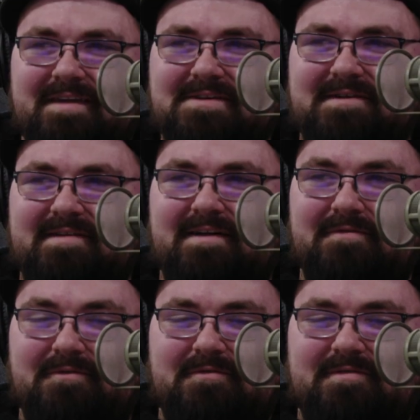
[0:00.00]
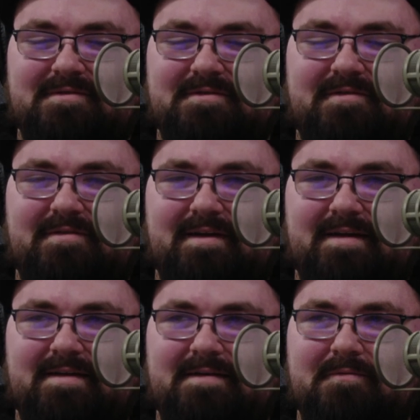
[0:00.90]
teaching style versus just
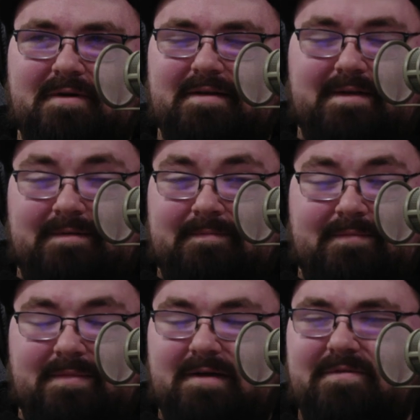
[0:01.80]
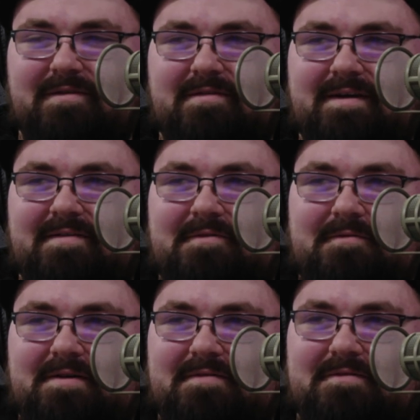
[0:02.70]
like reading off the slides or
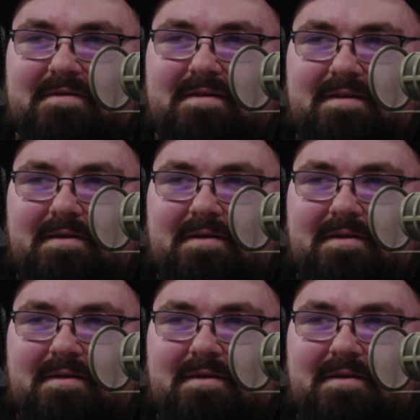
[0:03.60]
whatever.